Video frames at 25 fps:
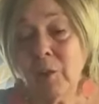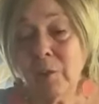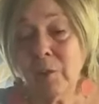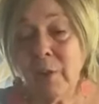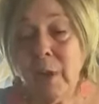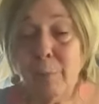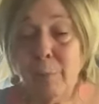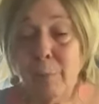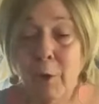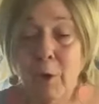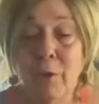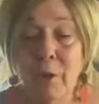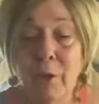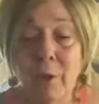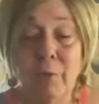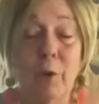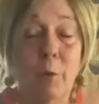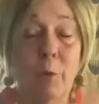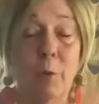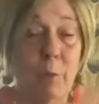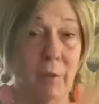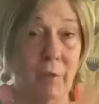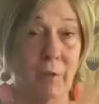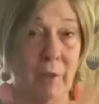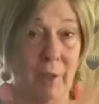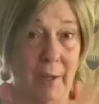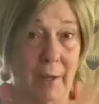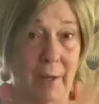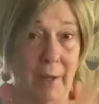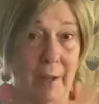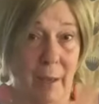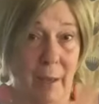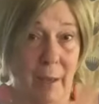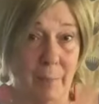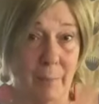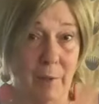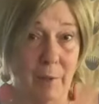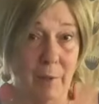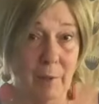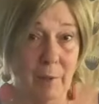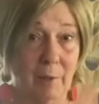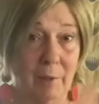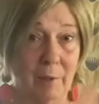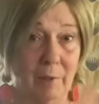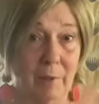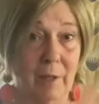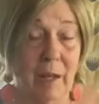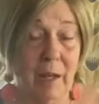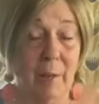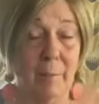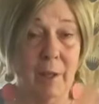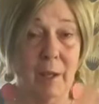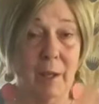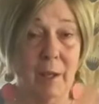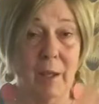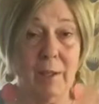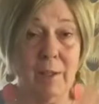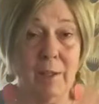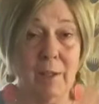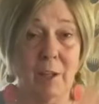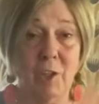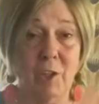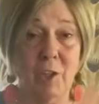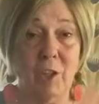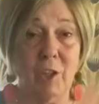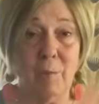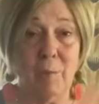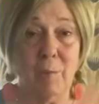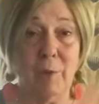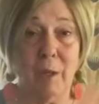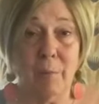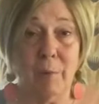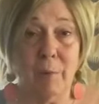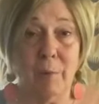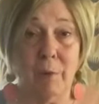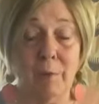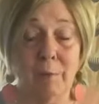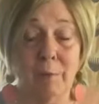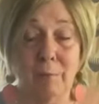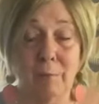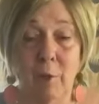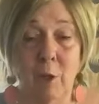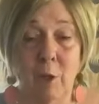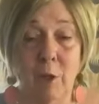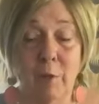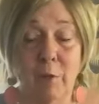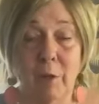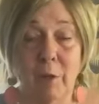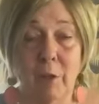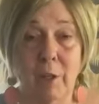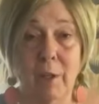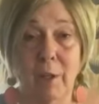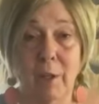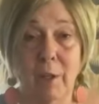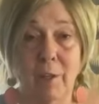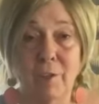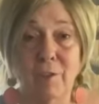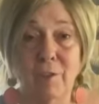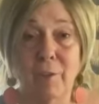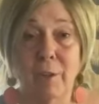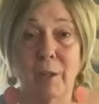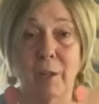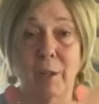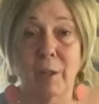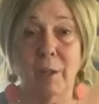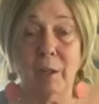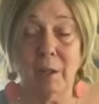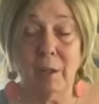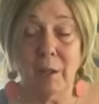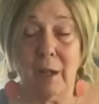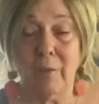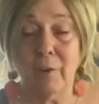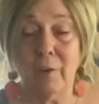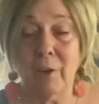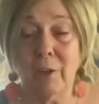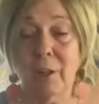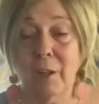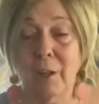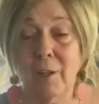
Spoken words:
then birthing from within happened, and I began teaching people all over the country and in other